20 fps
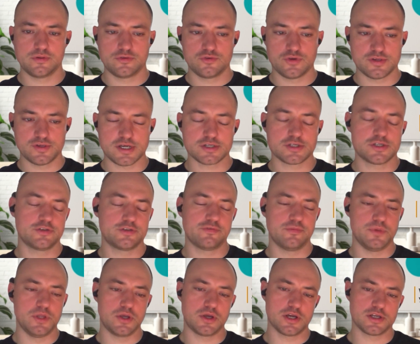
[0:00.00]
transactions
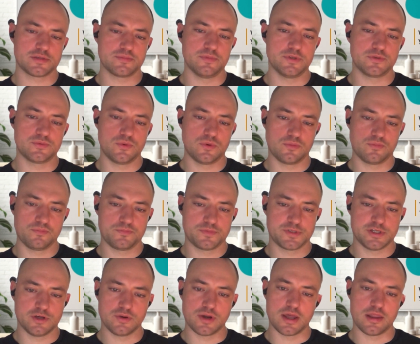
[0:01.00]
from new customers will
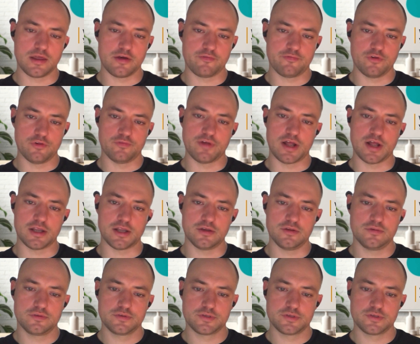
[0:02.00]
still get their full value.